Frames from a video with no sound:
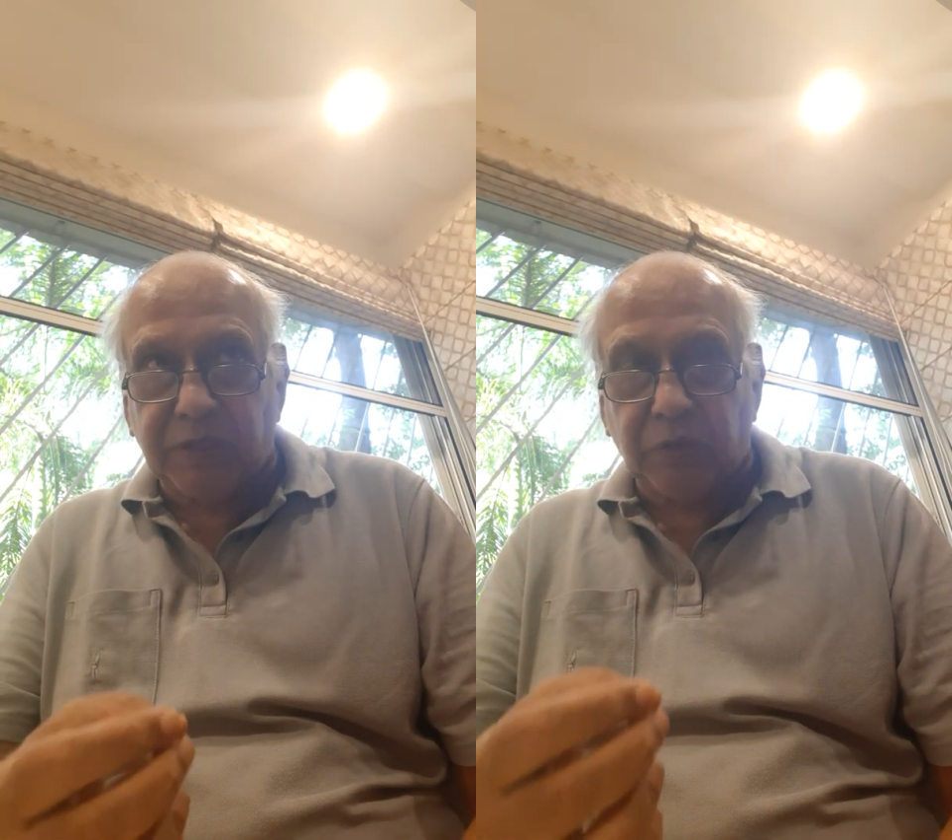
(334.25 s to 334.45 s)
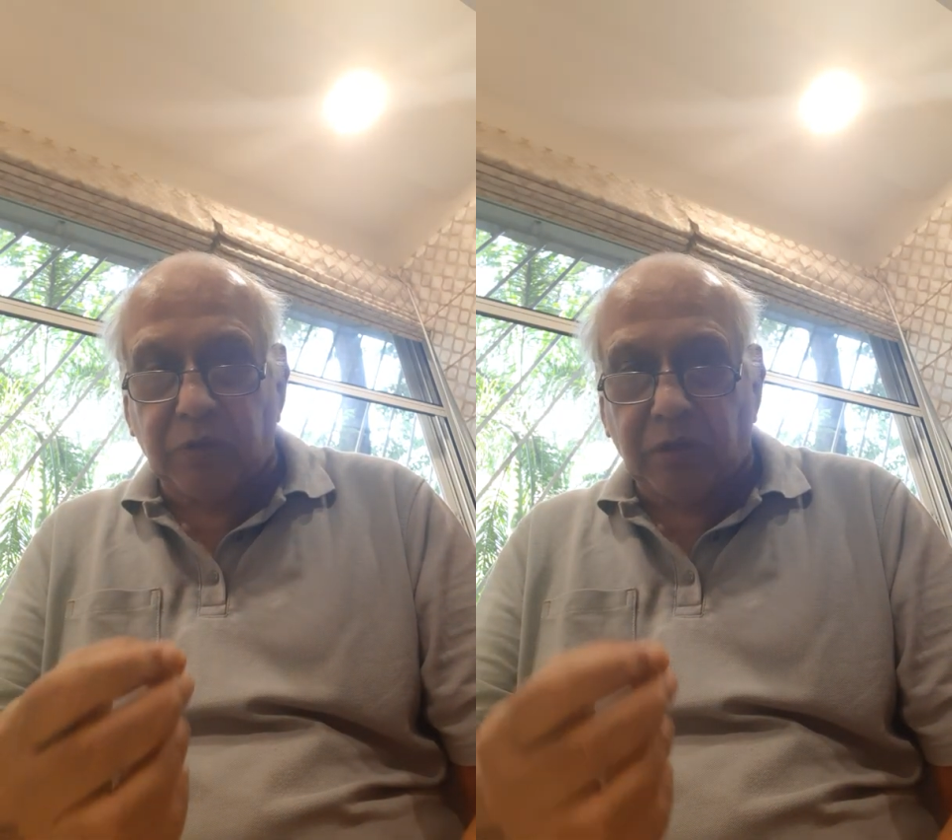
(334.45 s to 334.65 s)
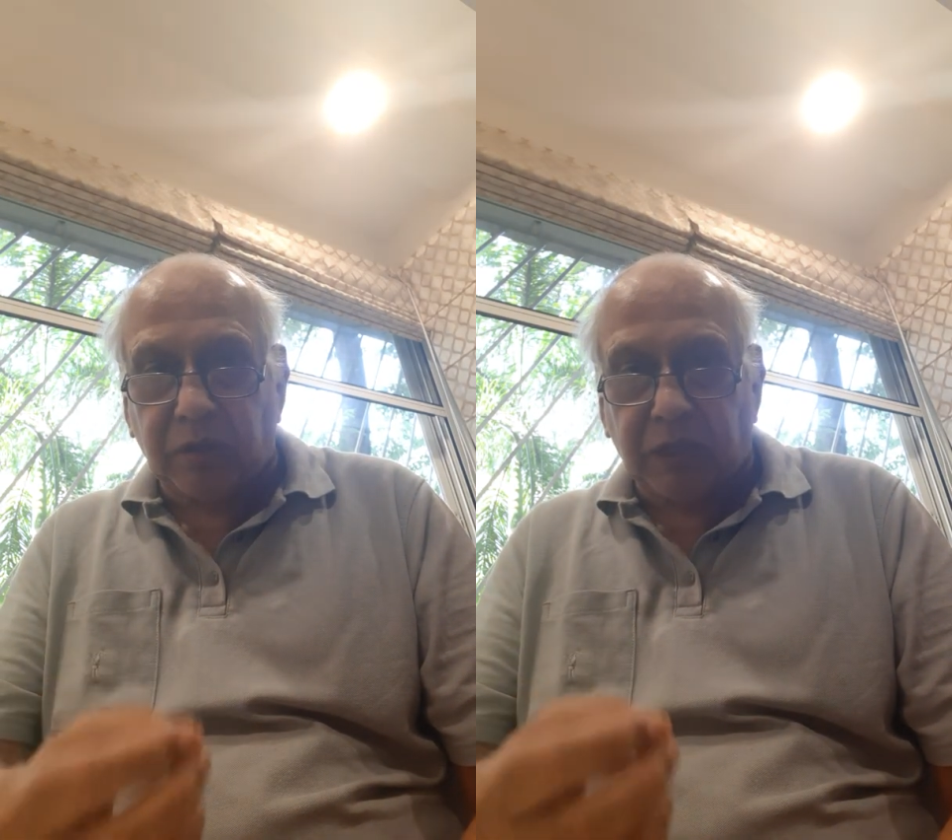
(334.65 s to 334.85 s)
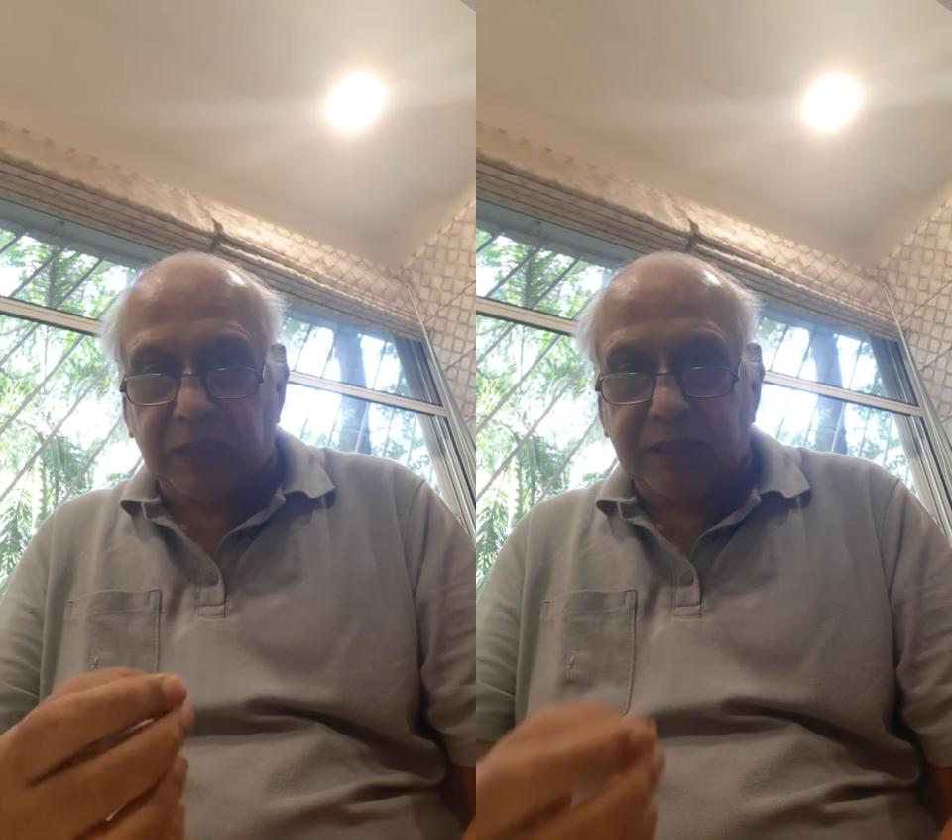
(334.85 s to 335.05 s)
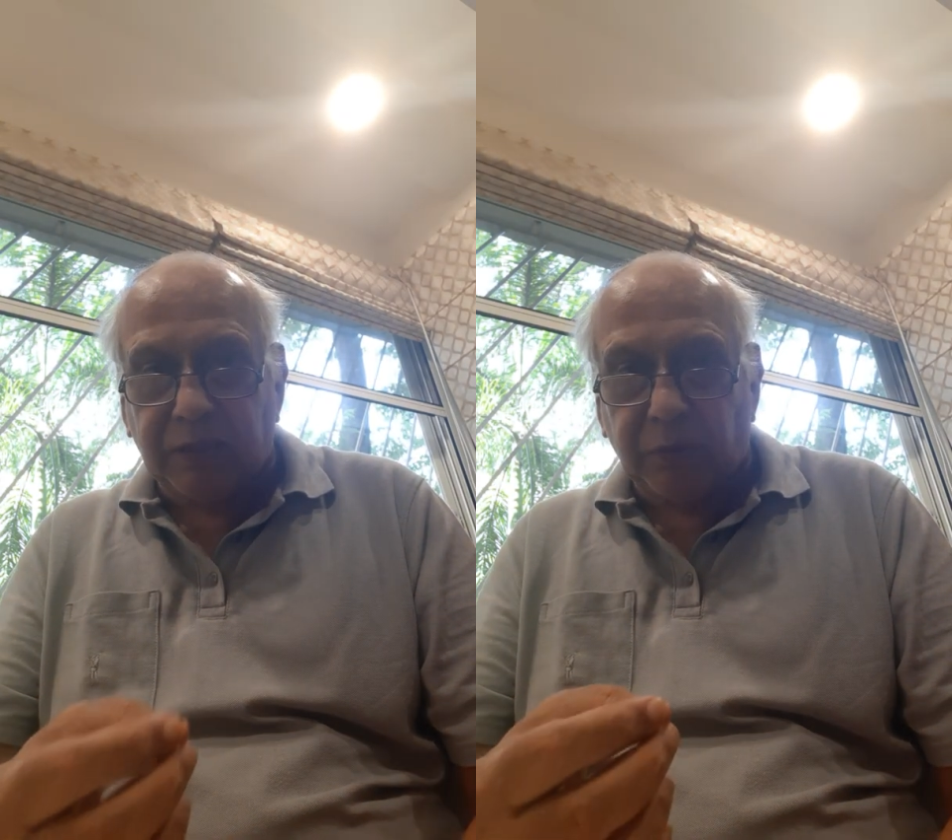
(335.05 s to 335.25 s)
could not
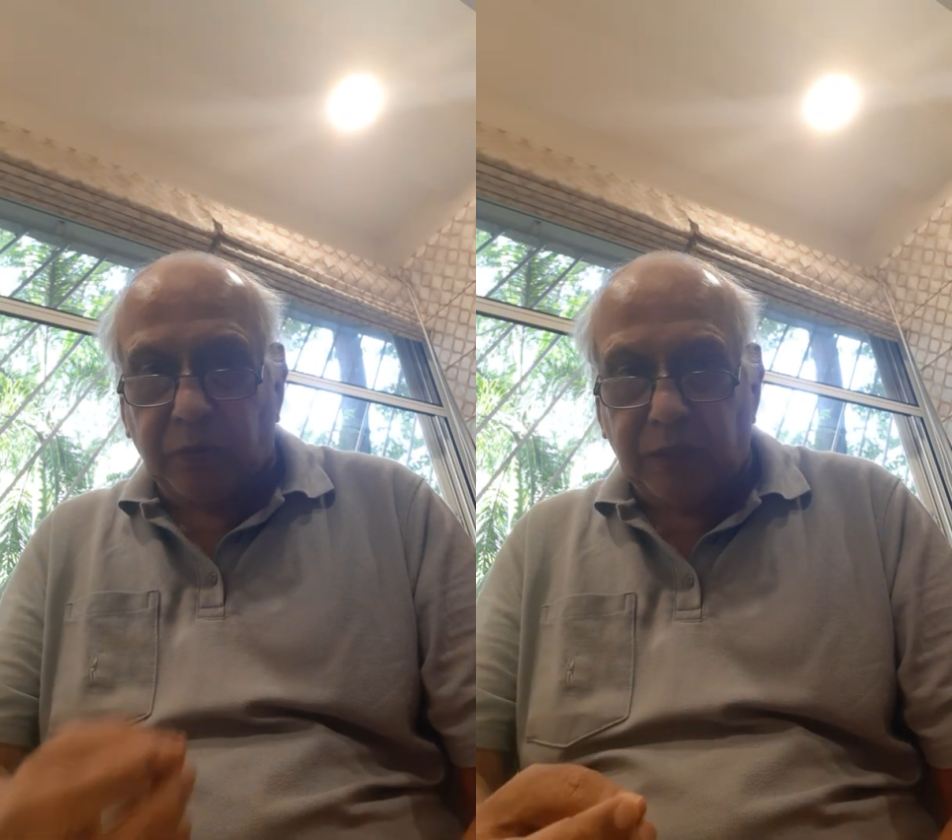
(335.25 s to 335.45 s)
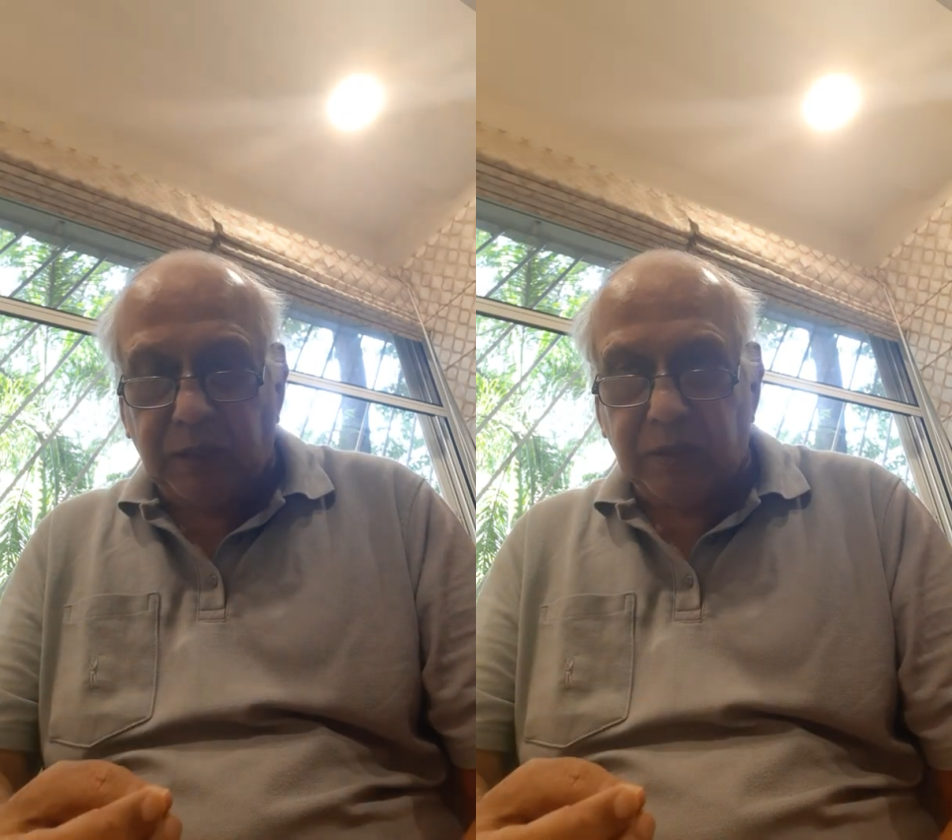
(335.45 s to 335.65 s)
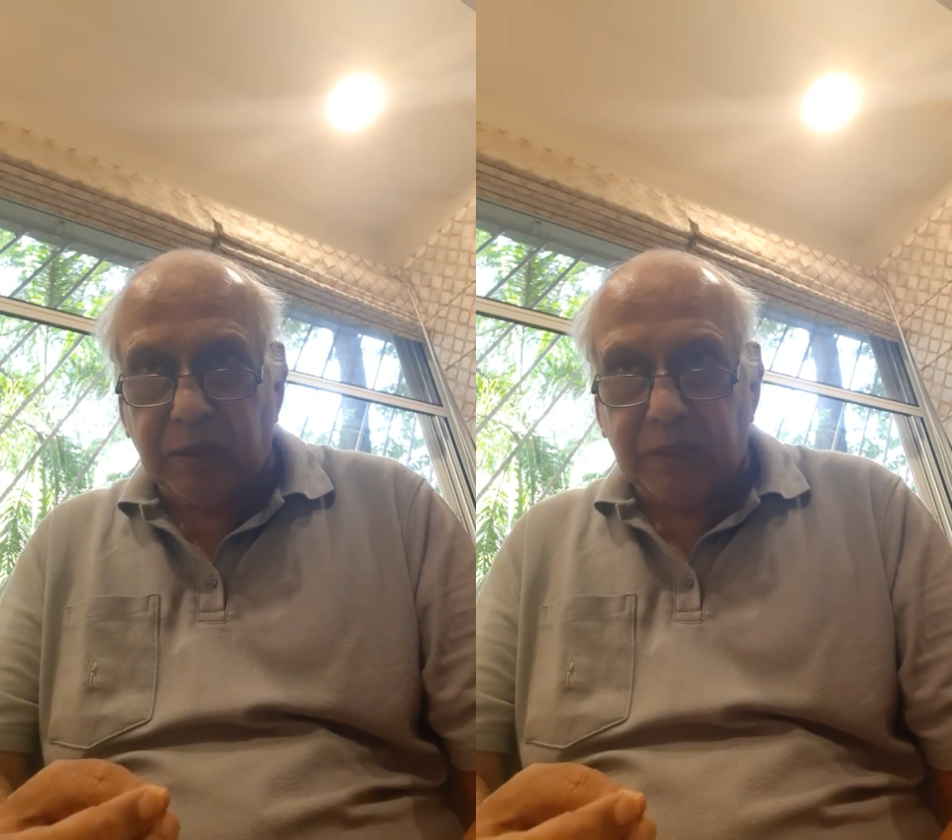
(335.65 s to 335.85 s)
utter a word.